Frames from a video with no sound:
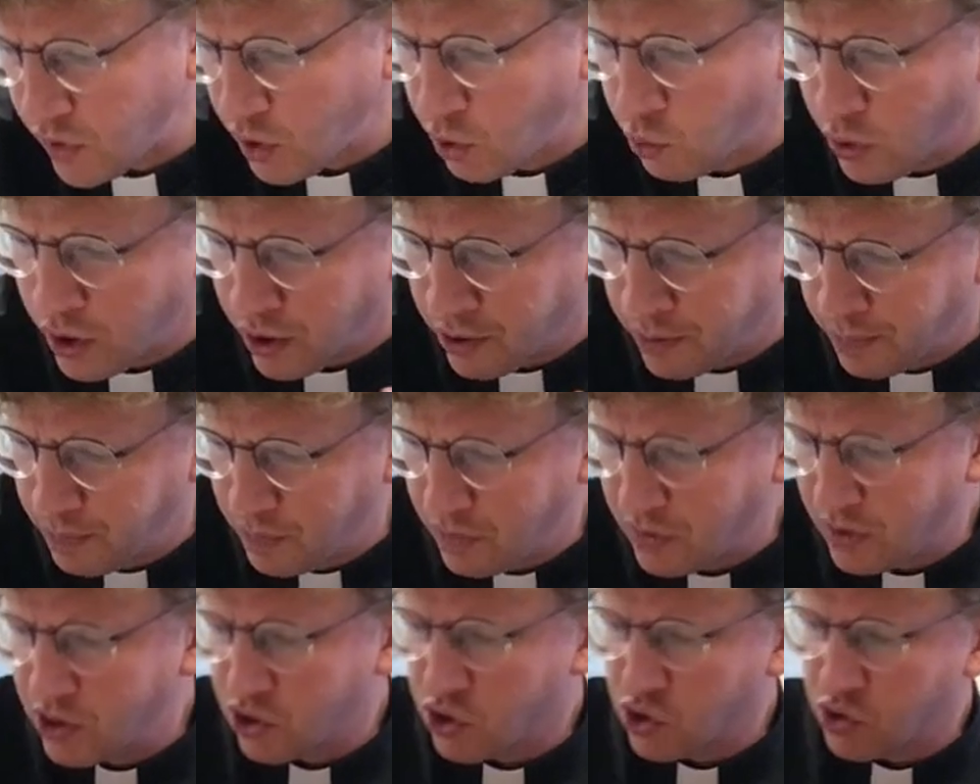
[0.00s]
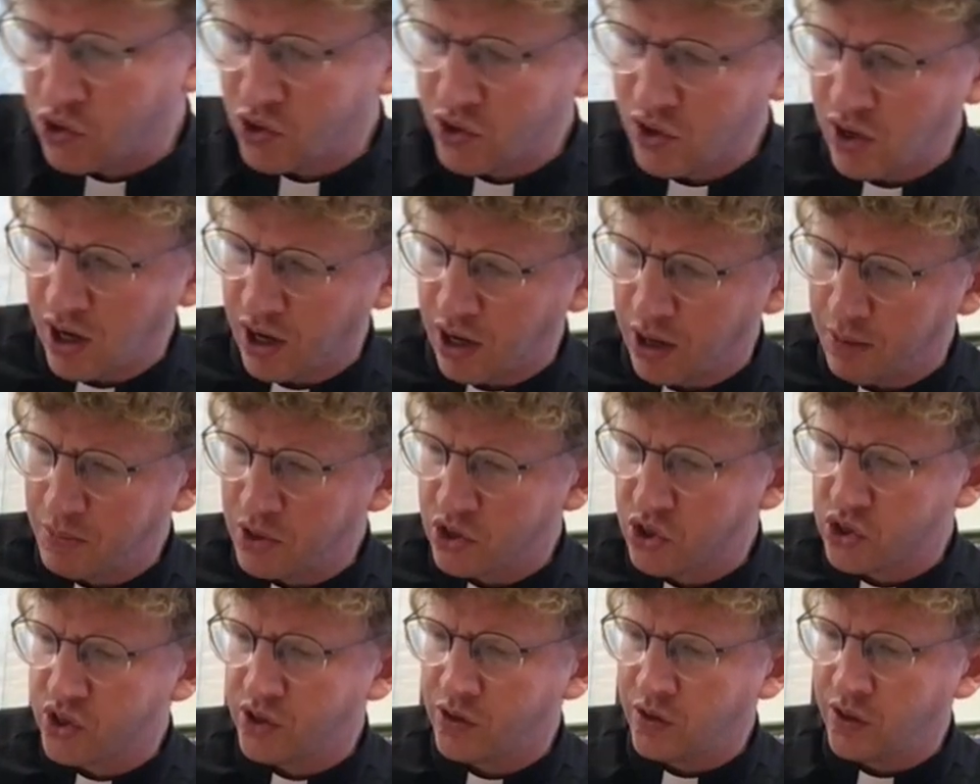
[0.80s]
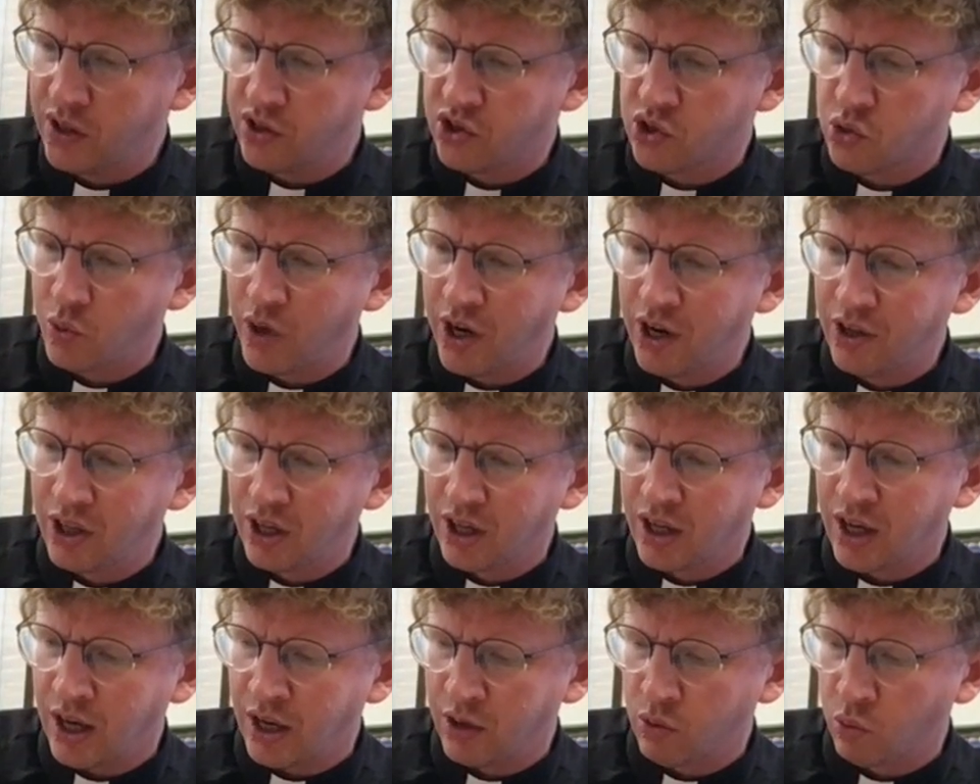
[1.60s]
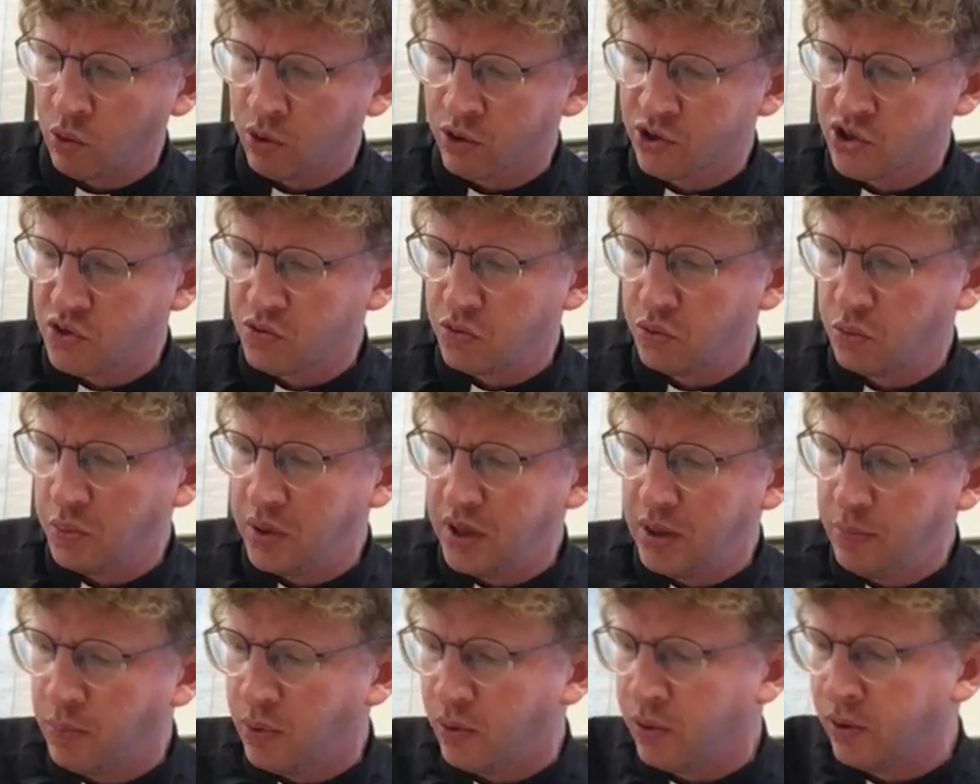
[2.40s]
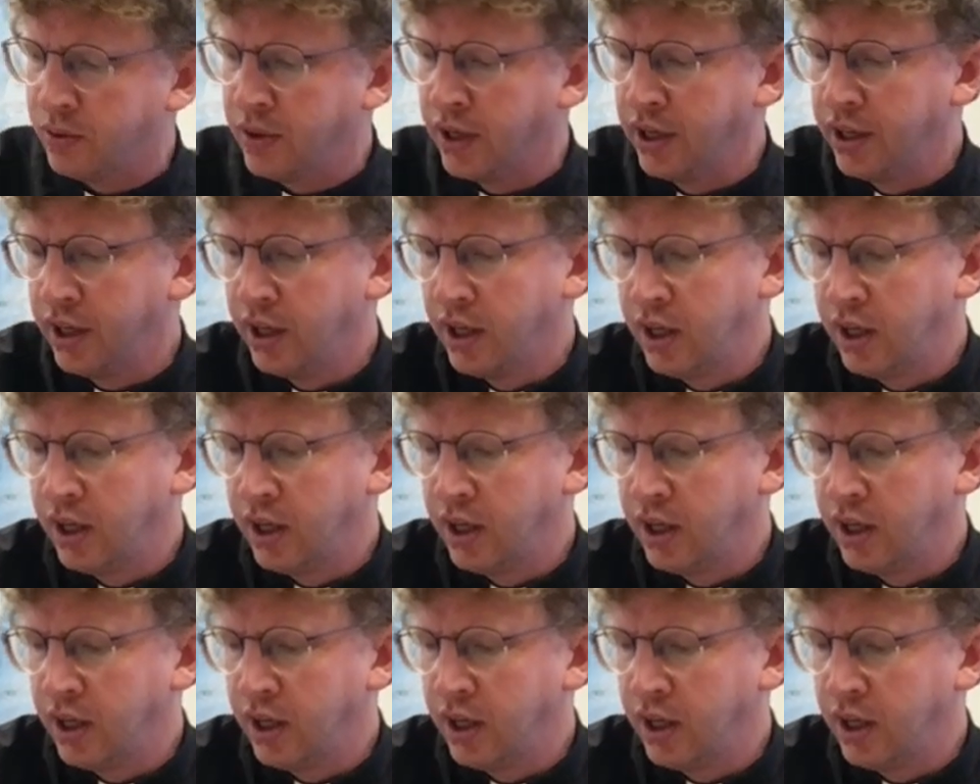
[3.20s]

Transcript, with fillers: Well, this uh, mysterious way that God works through people,